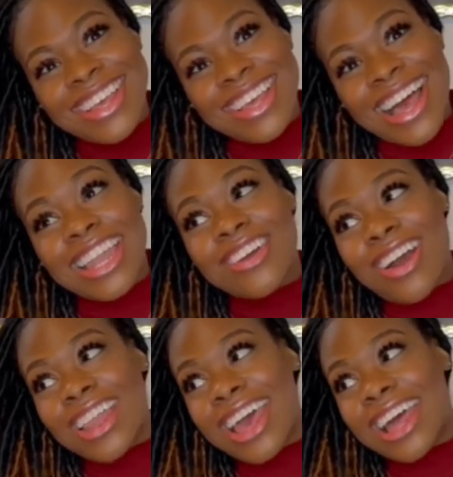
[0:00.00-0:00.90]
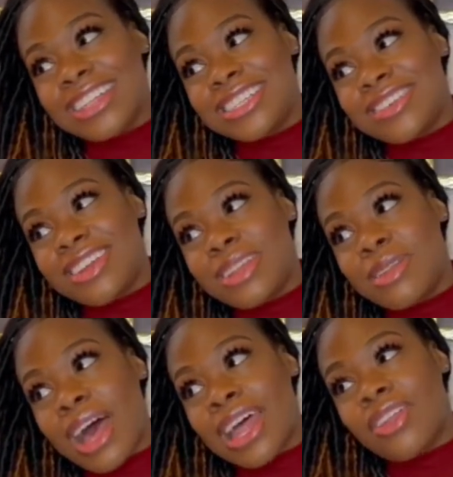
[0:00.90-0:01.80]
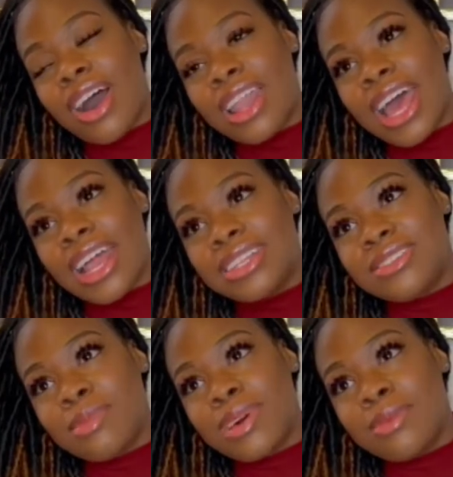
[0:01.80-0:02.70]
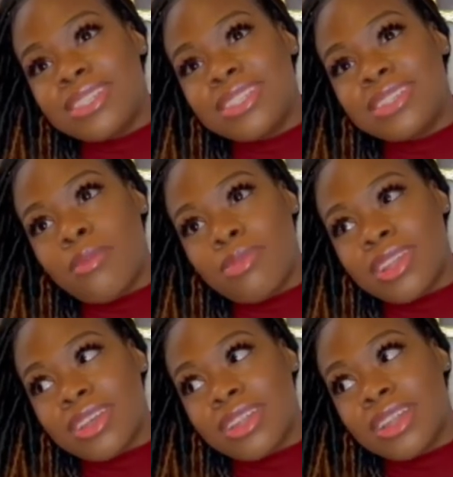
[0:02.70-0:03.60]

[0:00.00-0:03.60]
I know how to answer it. But I'm stumbling.